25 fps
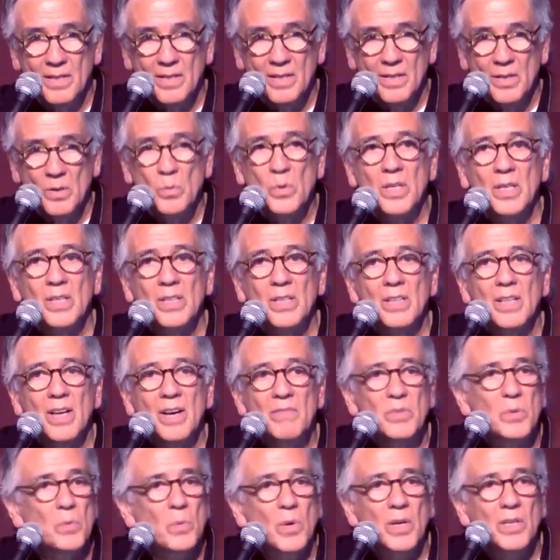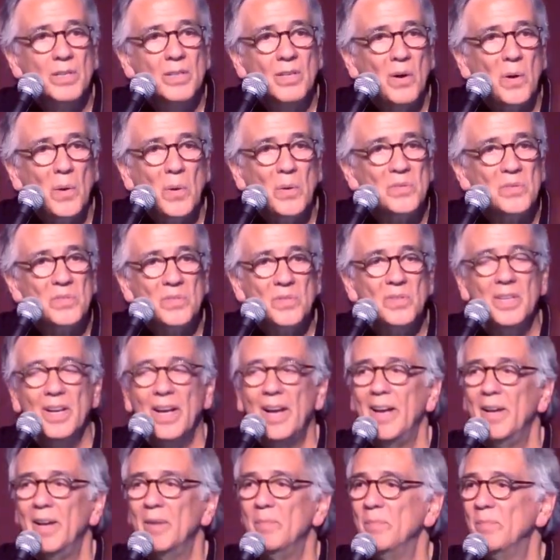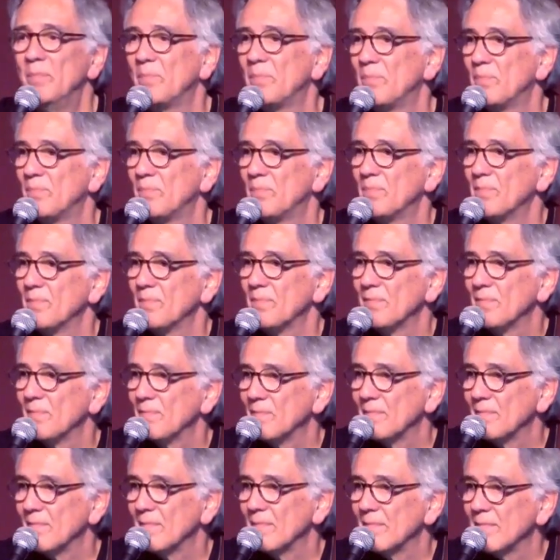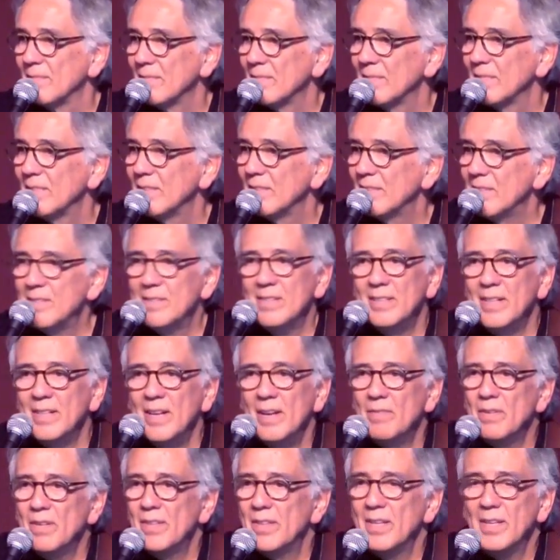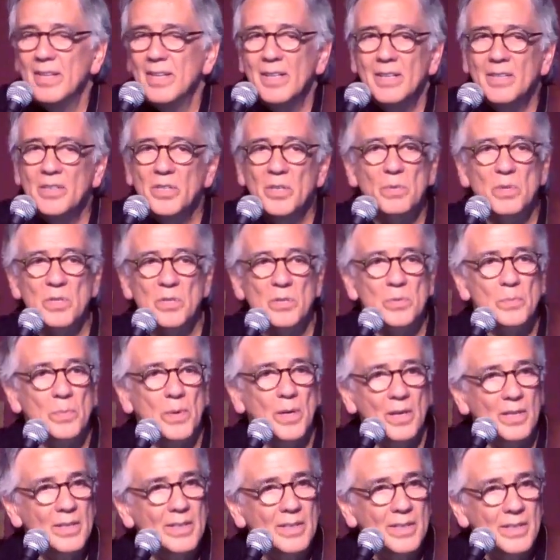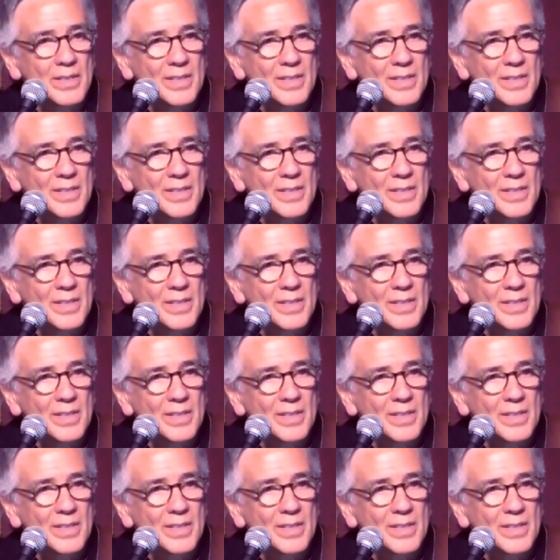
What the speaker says: When a loved one calls your name, doesn't everything in you respond?